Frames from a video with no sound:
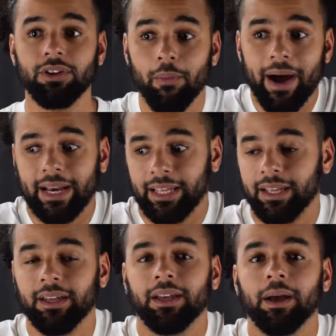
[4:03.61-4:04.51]
Nobody.
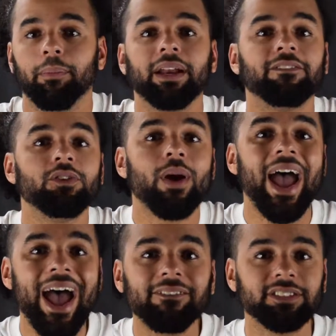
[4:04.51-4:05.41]
But if you
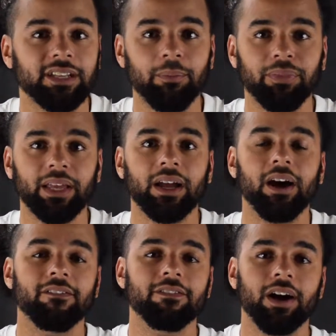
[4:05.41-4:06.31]
have something
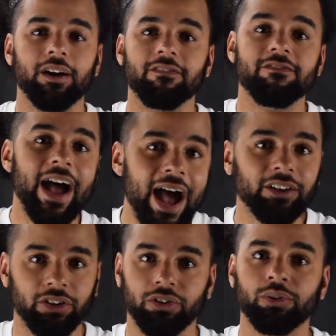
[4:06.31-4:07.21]
of
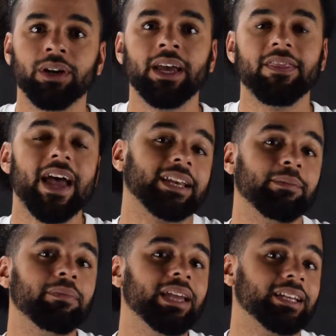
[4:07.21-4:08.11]
value that
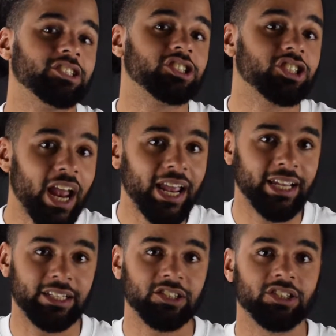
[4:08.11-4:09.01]
can be
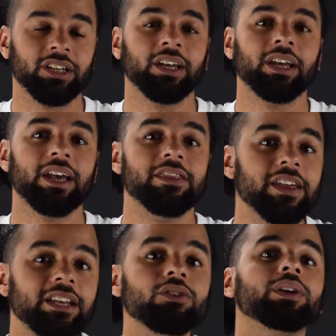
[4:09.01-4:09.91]
exchanged,
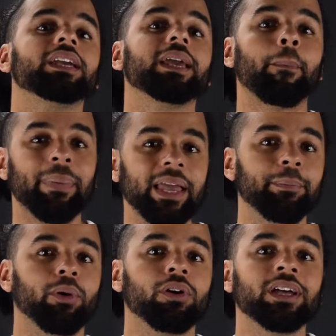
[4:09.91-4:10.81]
then you can get
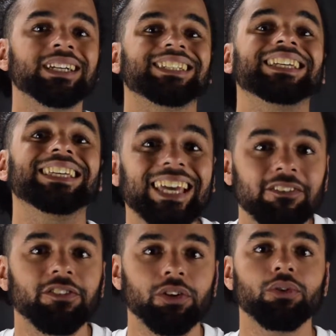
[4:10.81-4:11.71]
people to
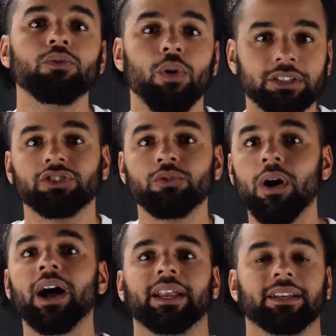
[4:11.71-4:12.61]
give you what you
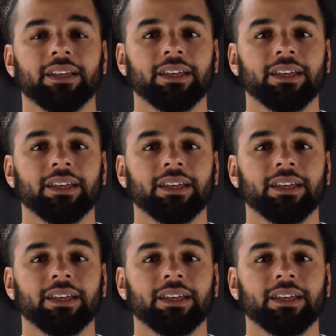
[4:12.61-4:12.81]
want.